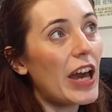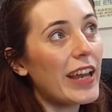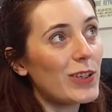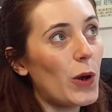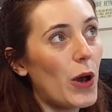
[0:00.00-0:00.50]
I
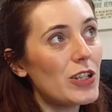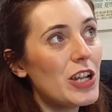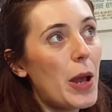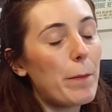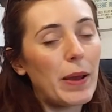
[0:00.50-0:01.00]
got
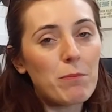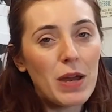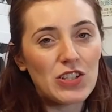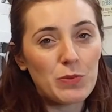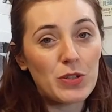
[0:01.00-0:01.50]
my
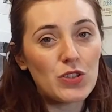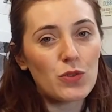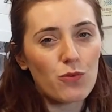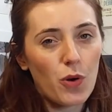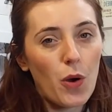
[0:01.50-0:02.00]
measurements
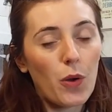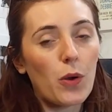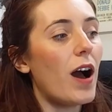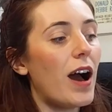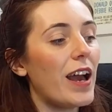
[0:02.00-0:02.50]
wrong.
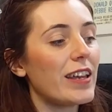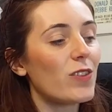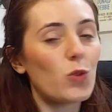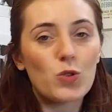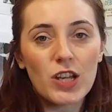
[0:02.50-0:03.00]
I
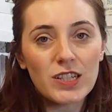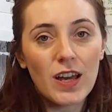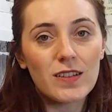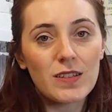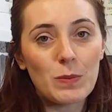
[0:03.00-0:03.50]
thought I'd
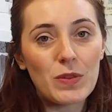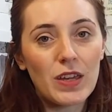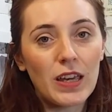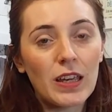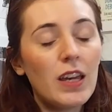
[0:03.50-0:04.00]
cut
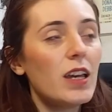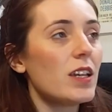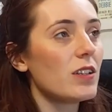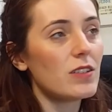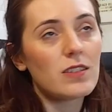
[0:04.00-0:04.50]
something.
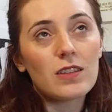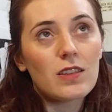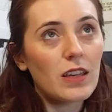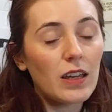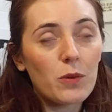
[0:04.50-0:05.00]
This is the
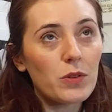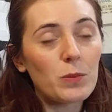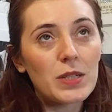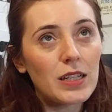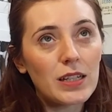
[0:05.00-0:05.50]
thing, I
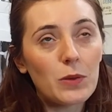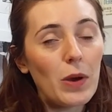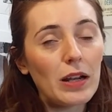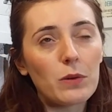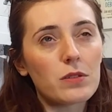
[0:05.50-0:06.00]
wasn't
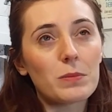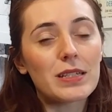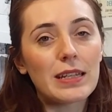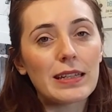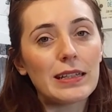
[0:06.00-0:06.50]

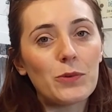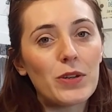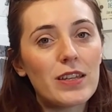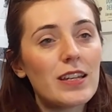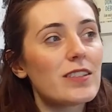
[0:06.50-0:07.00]
particularly
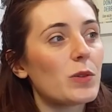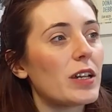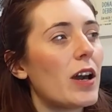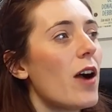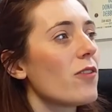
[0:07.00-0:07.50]
with it, so
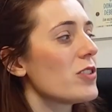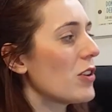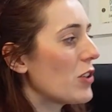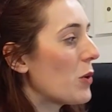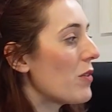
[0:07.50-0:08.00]

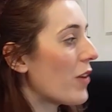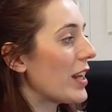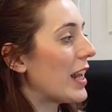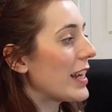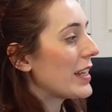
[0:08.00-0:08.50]
don't know
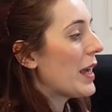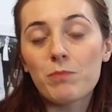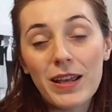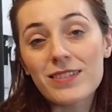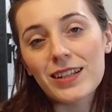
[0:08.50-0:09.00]
if
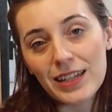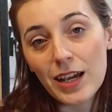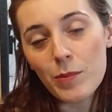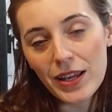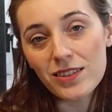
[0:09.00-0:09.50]
basically
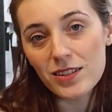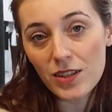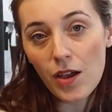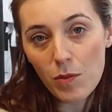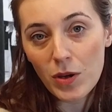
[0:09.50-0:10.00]
I made the
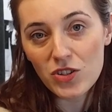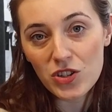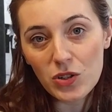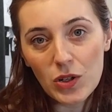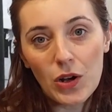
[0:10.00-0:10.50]
skirt much
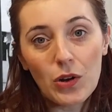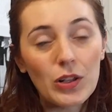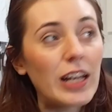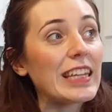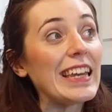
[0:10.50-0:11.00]
too long,
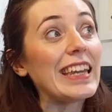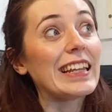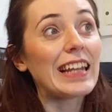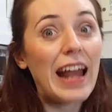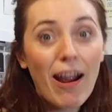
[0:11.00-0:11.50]
like
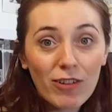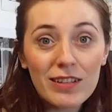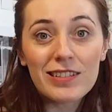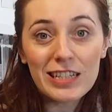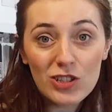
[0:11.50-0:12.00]

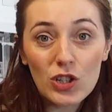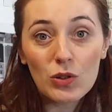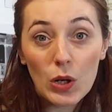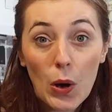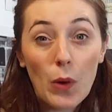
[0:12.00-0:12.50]
hilariously too
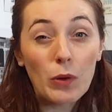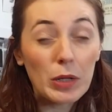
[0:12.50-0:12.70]
long,